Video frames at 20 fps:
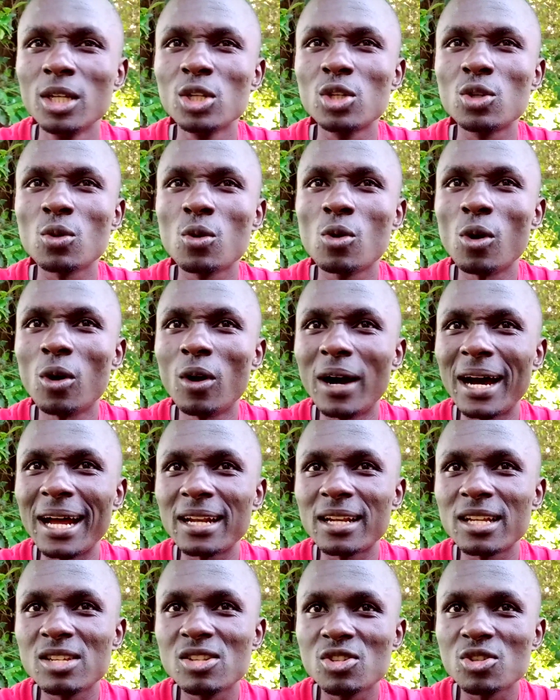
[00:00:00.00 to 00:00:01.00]
to go and
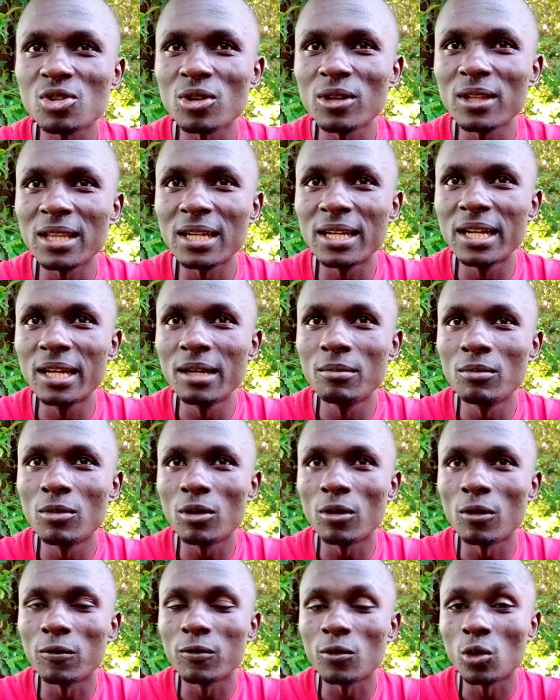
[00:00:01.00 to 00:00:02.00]
destroy the name
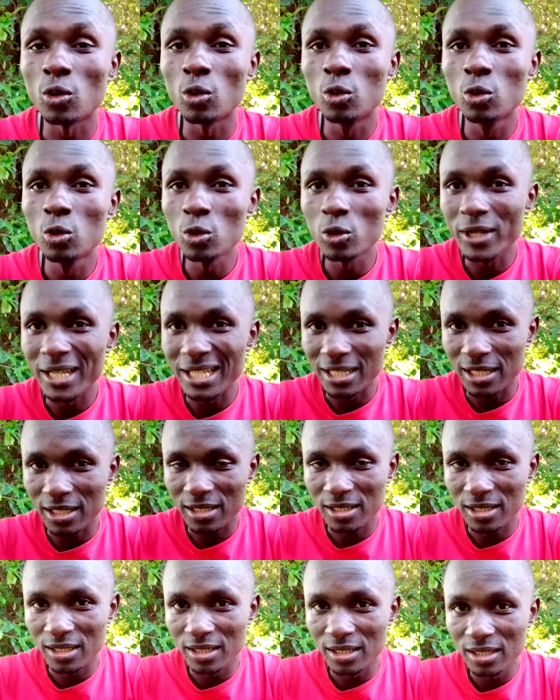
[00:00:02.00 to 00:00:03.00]
of Uhuru
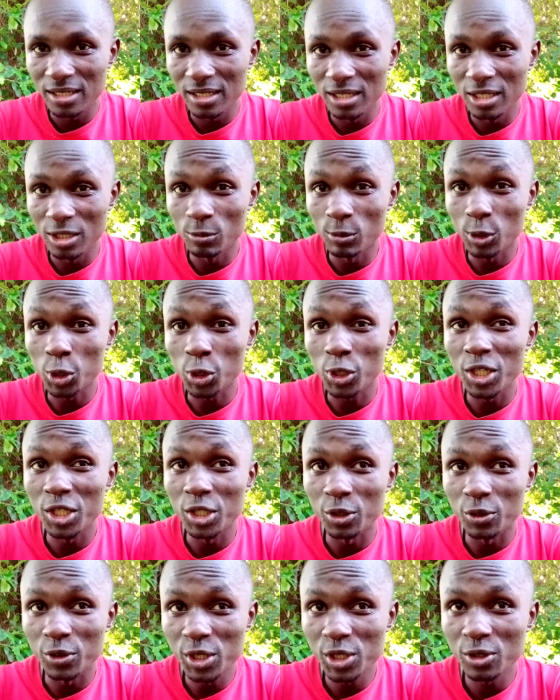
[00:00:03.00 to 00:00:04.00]
Kenyatta in Mount
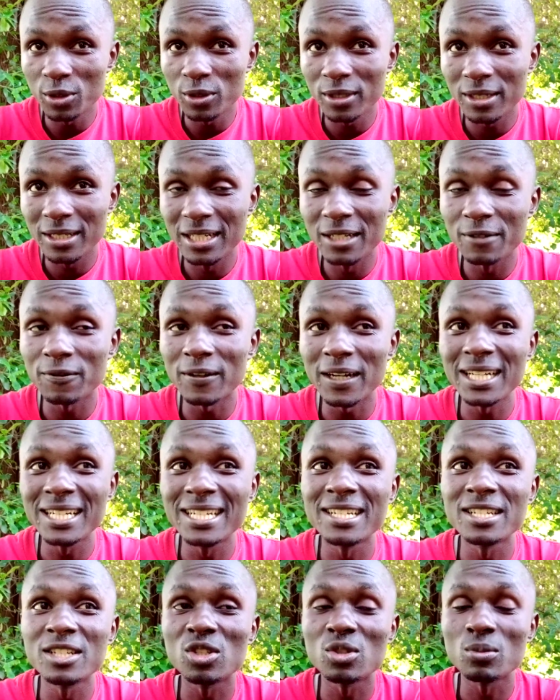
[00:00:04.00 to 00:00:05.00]
Kenya region, in fact
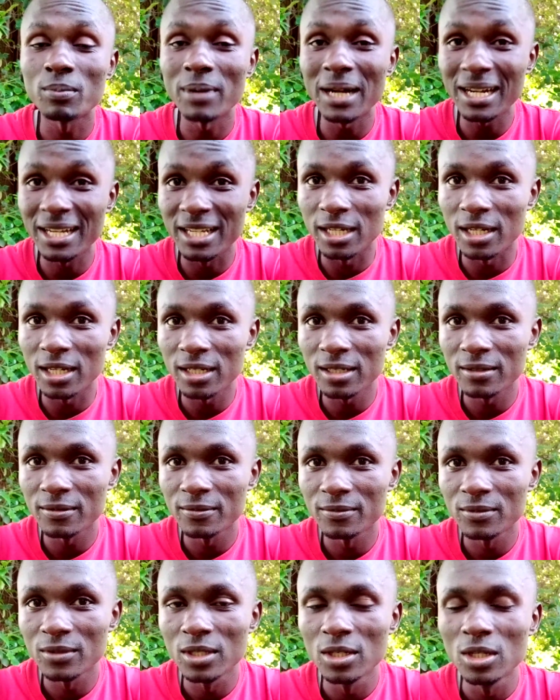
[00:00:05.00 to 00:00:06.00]
in his backyard,
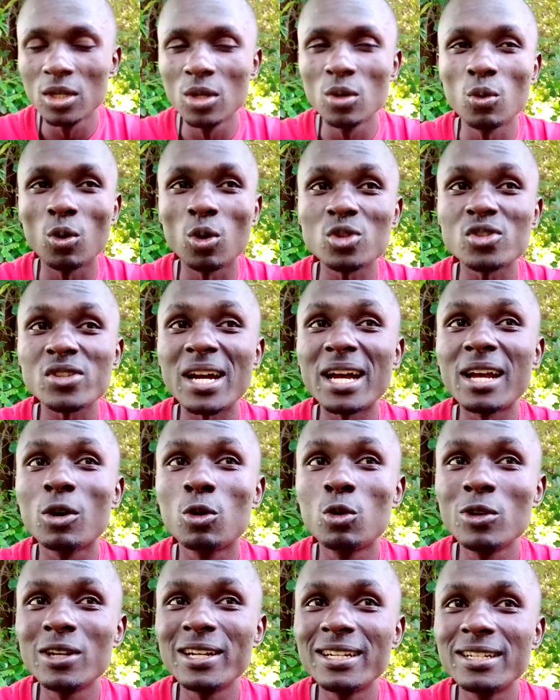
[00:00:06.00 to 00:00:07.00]
was a
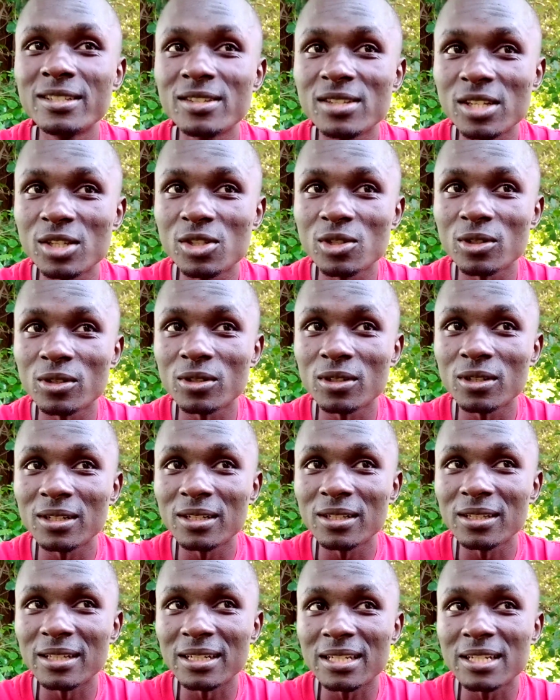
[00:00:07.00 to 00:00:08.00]
good decision
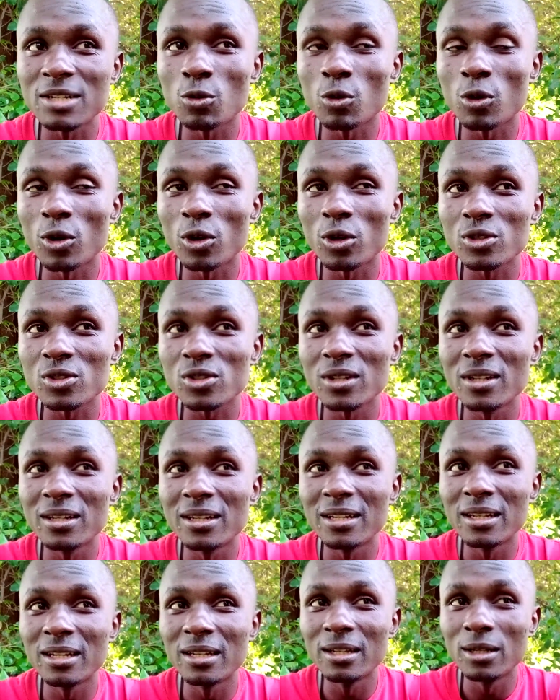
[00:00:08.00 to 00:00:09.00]
that he was
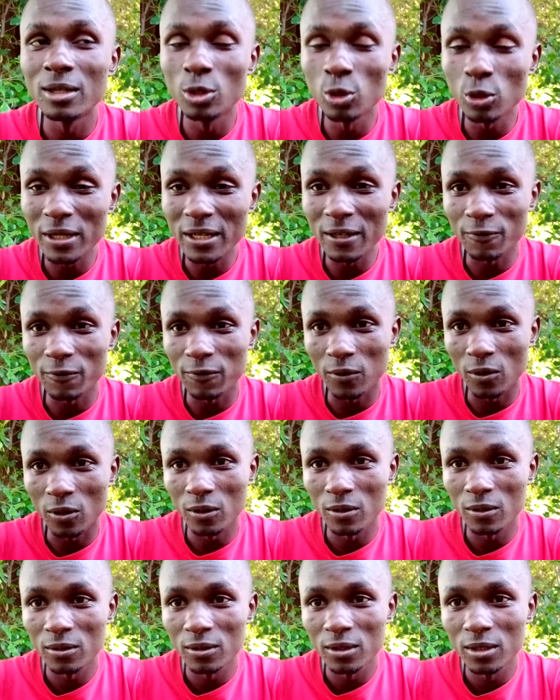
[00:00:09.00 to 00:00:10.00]
looking for
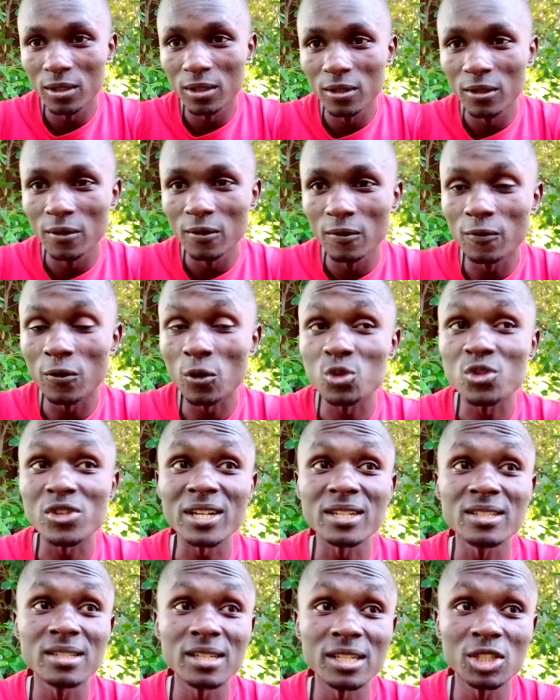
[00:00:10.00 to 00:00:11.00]
for
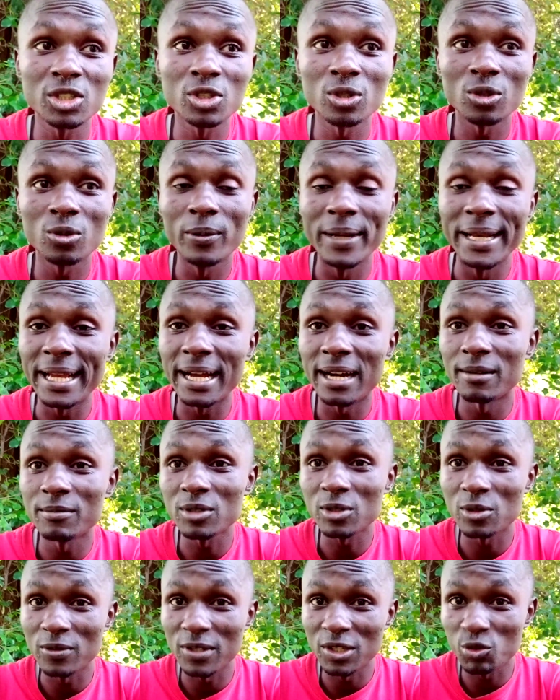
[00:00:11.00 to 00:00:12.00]
succession when it comes
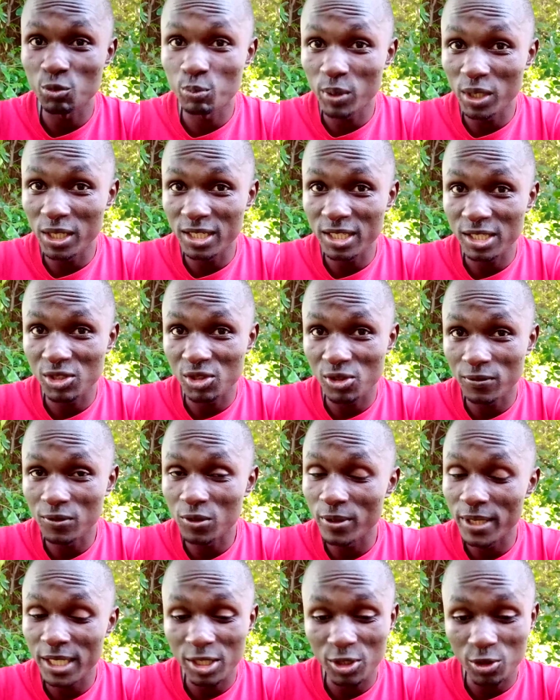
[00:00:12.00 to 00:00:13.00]
to this politics of
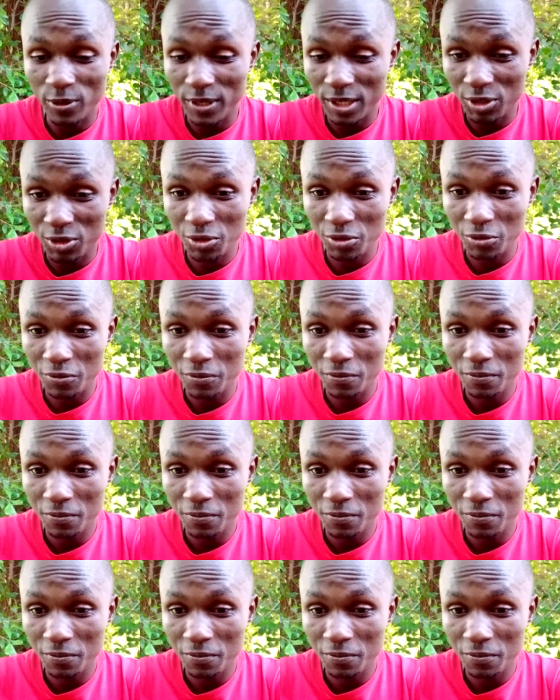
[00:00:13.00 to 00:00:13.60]
2022.